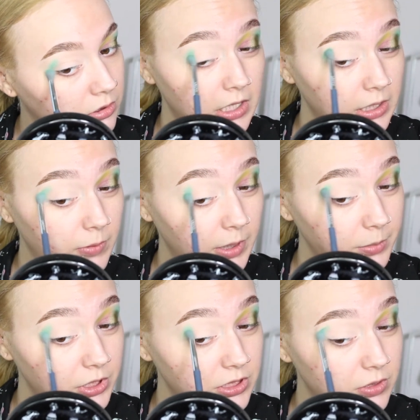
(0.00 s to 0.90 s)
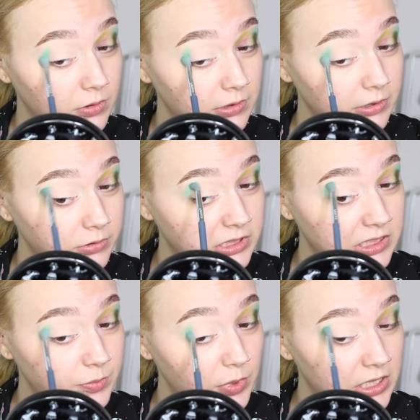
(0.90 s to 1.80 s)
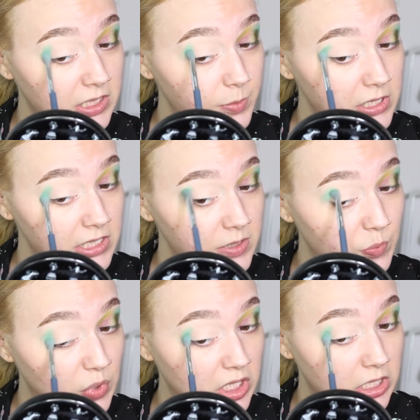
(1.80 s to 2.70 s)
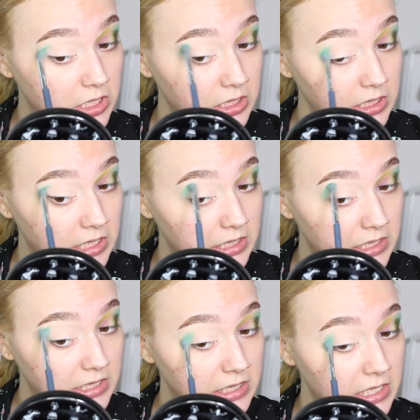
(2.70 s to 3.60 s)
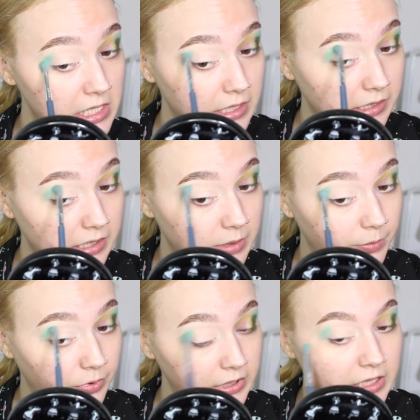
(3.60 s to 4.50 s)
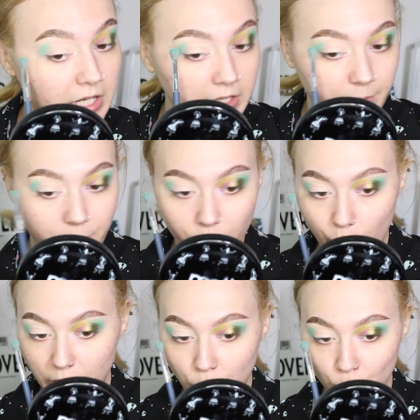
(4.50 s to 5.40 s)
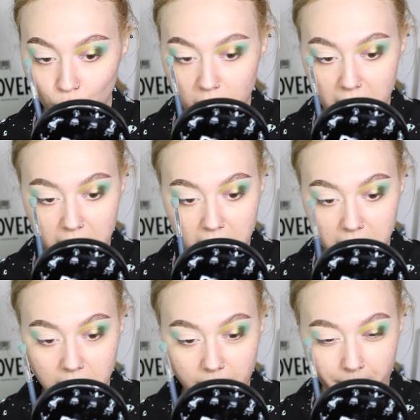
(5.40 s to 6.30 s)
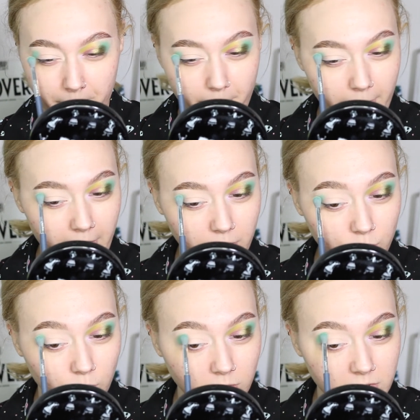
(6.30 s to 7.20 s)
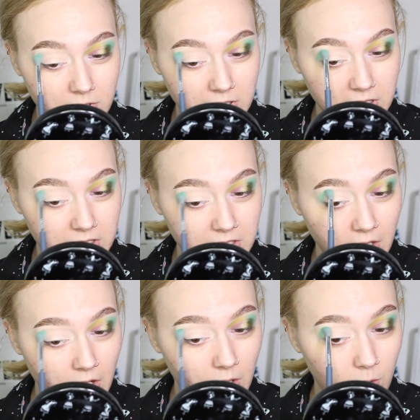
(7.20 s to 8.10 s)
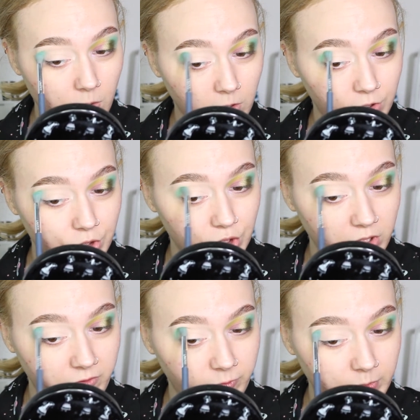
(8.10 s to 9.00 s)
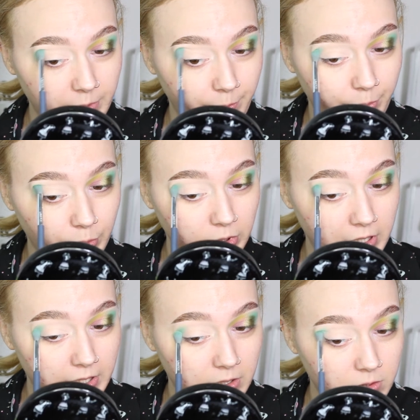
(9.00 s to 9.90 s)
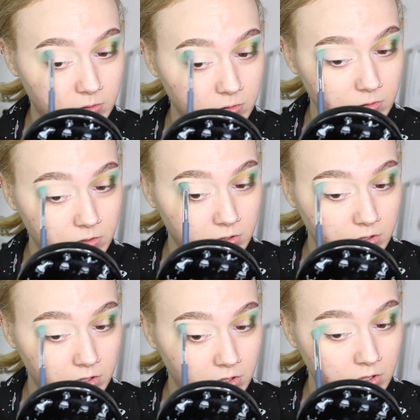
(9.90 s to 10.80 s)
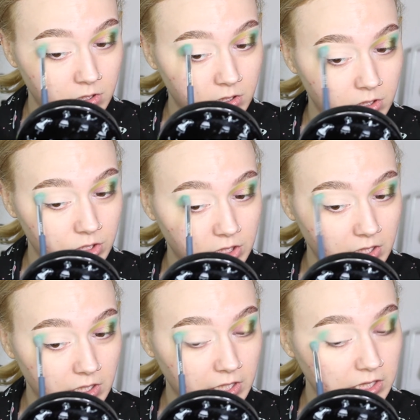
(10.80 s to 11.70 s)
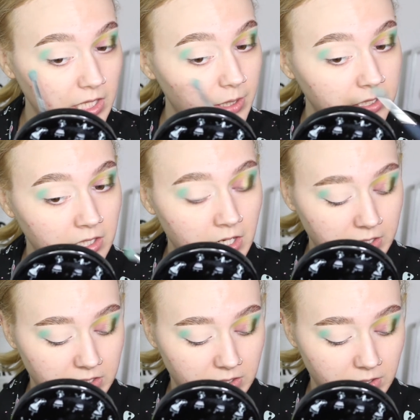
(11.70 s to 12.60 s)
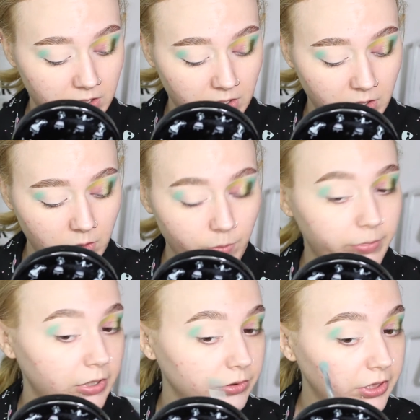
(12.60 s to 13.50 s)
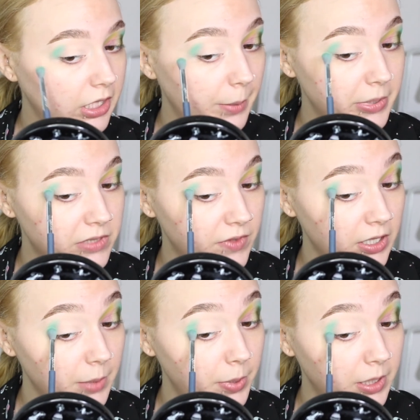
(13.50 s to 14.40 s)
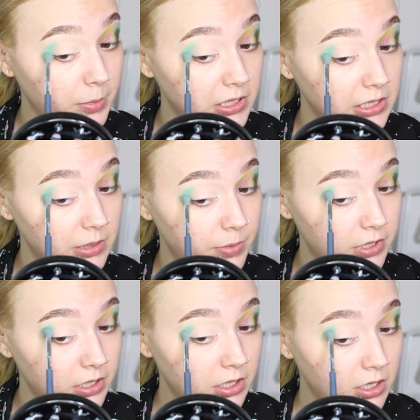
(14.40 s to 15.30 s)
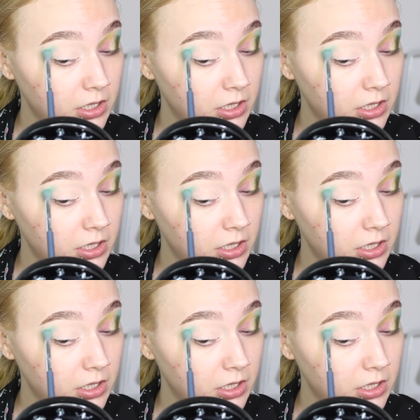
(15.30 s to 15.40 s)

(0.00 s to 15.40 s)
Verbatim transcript: Anyway, I'm just doing little spinny spins, getting this nice and blended. I am going to take it about towards the arch of my brow. Just kind of get that nice and built up. It's very pigmented, but